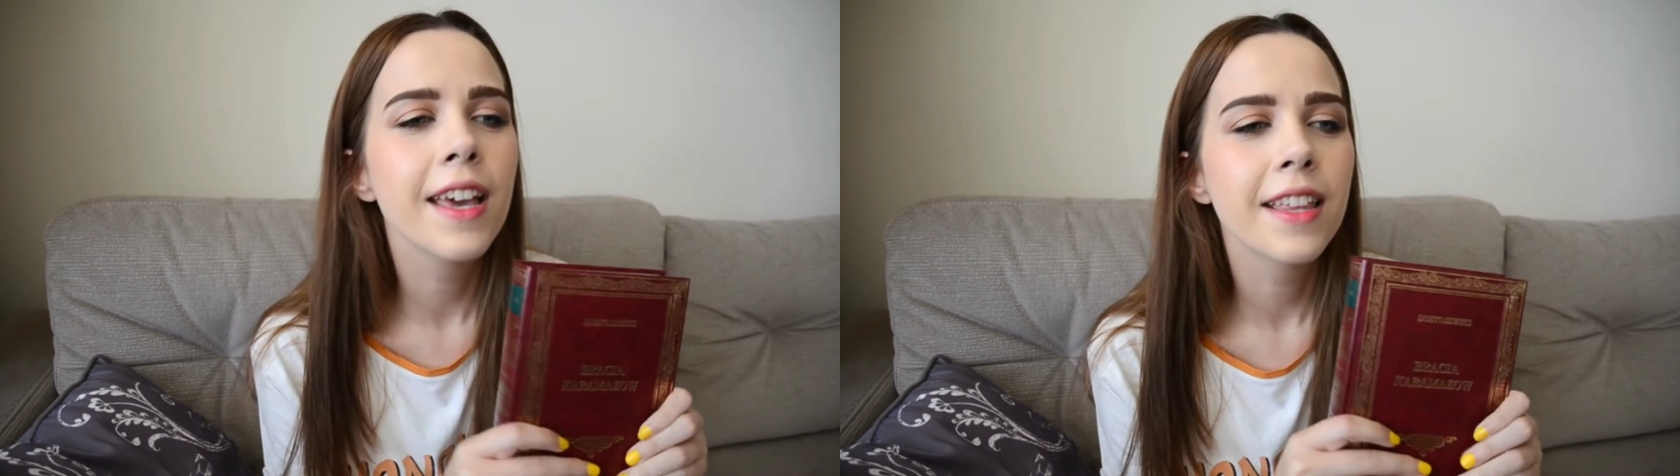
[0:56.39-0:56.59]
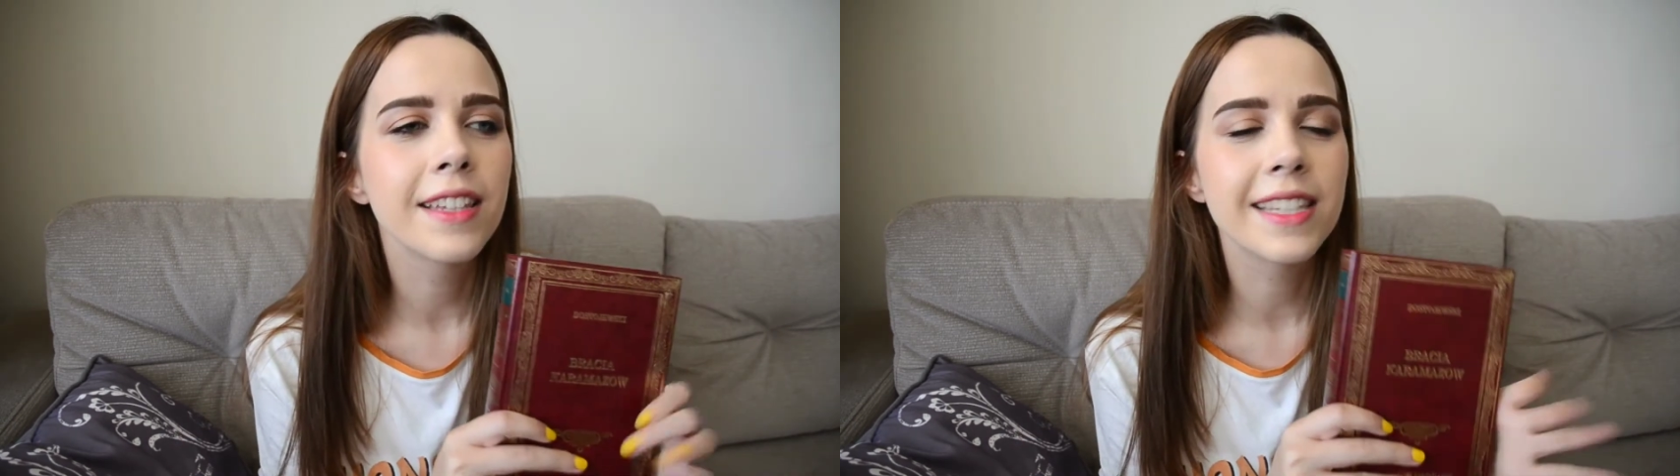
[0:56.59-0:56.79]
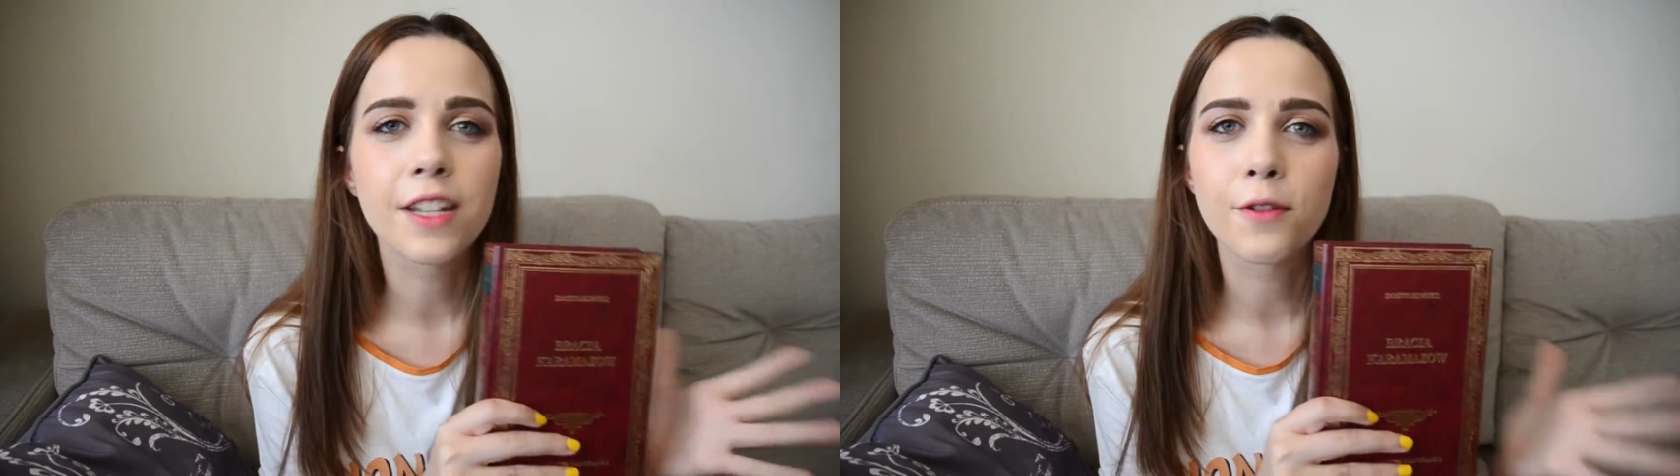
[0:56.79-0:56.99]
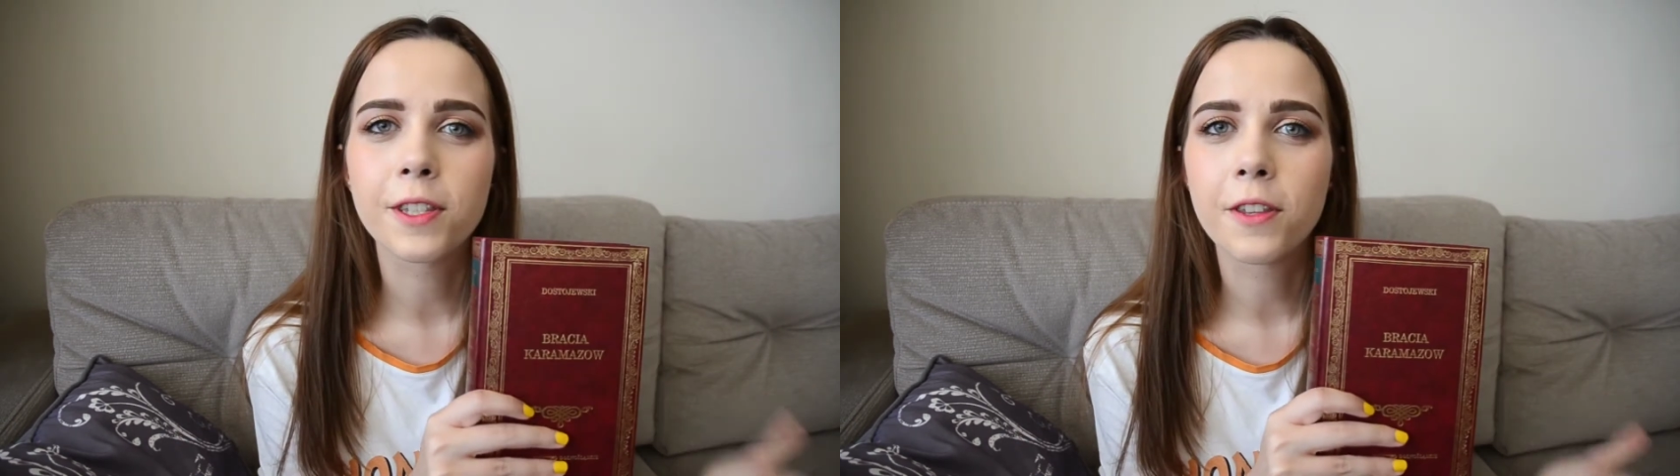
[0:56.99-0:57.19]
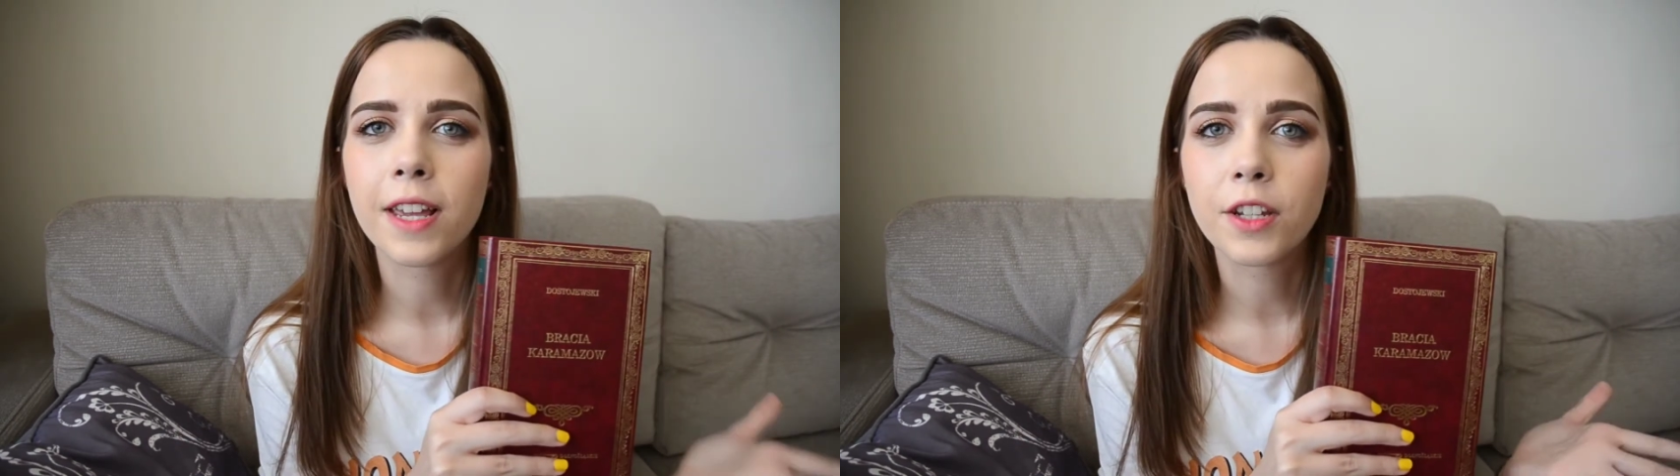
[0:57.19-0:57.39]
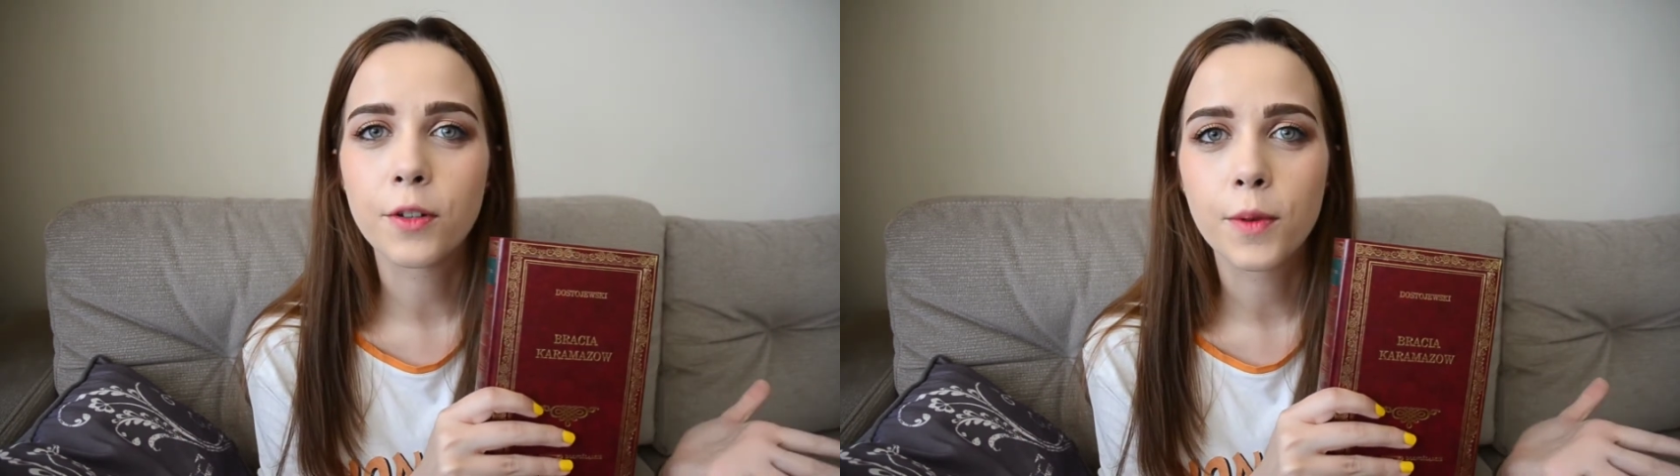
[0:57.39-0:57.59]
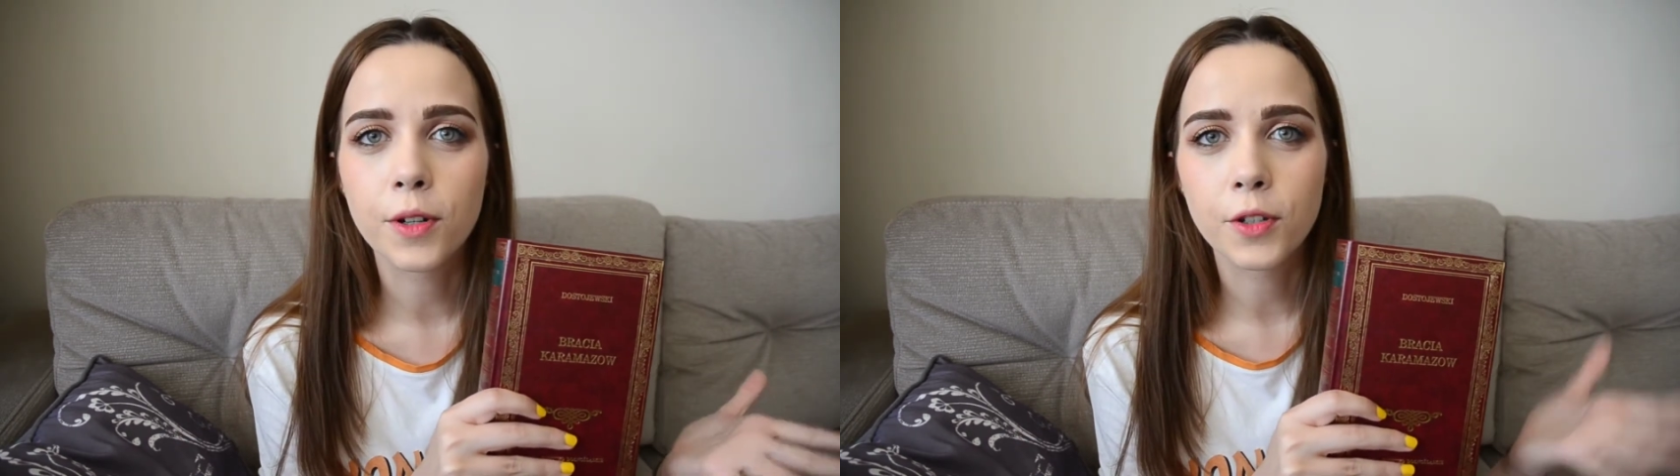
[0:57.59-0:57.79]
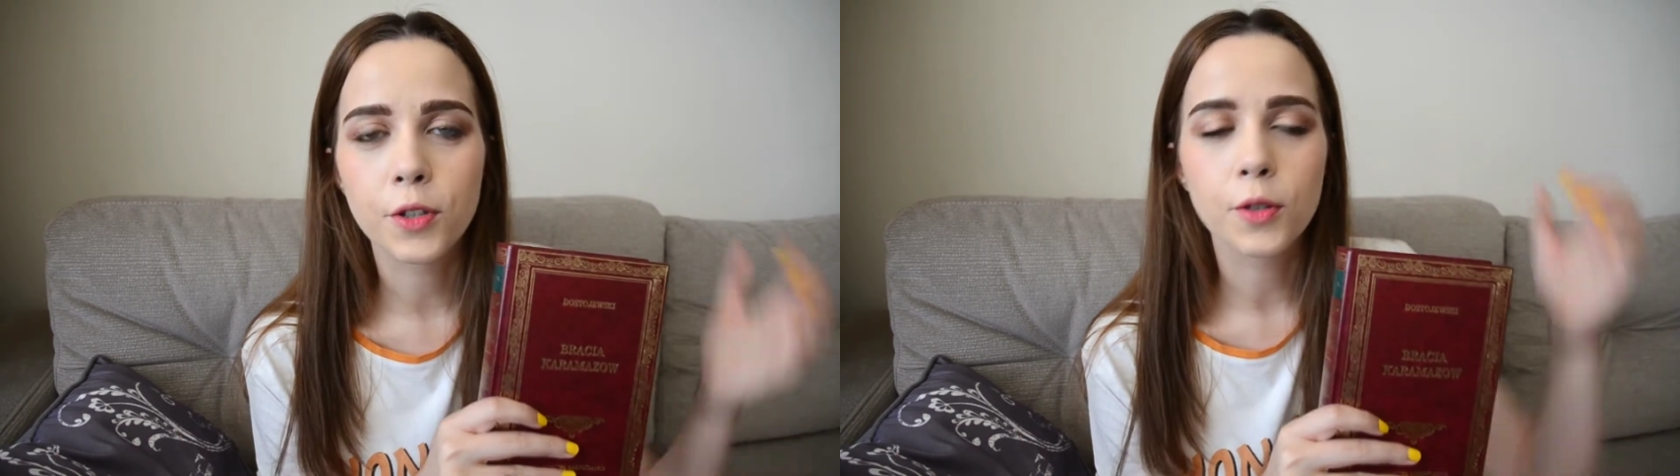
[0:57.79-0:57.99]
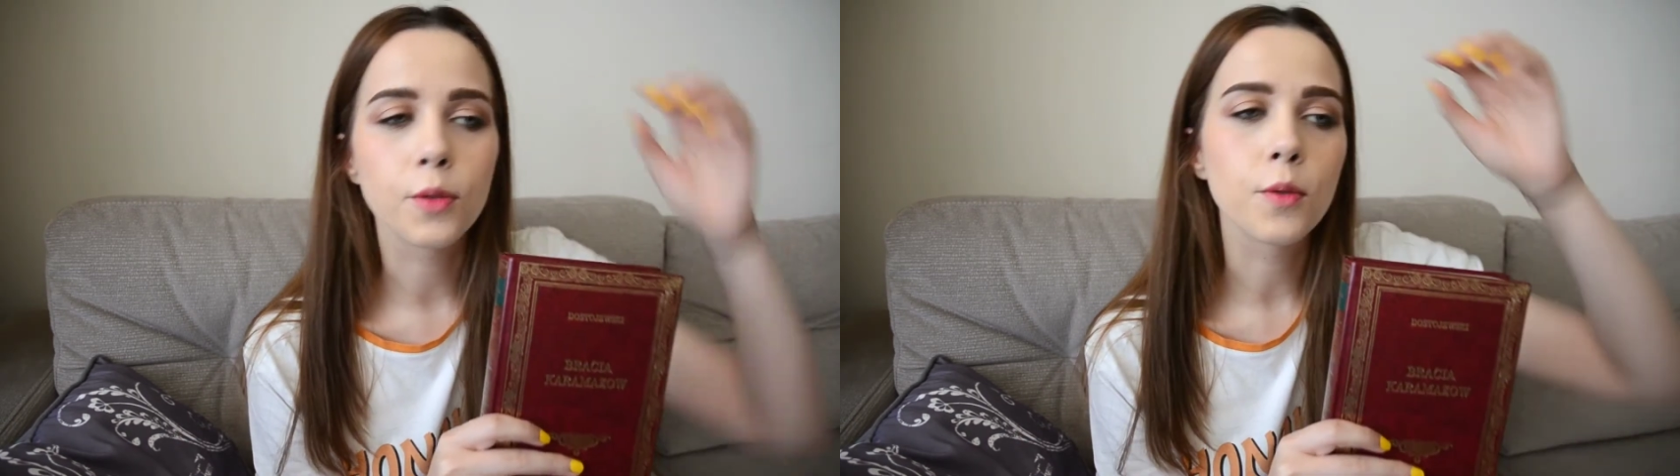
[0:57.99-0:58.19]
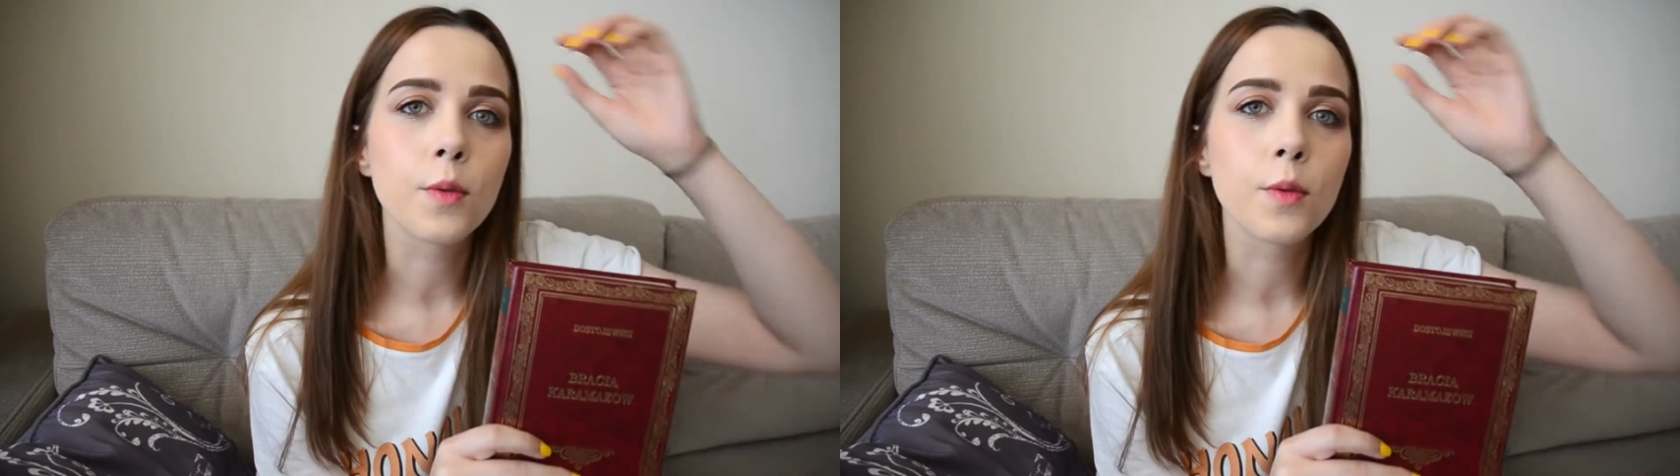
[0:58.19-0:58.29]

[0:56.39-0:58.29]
This is the reason I don't want to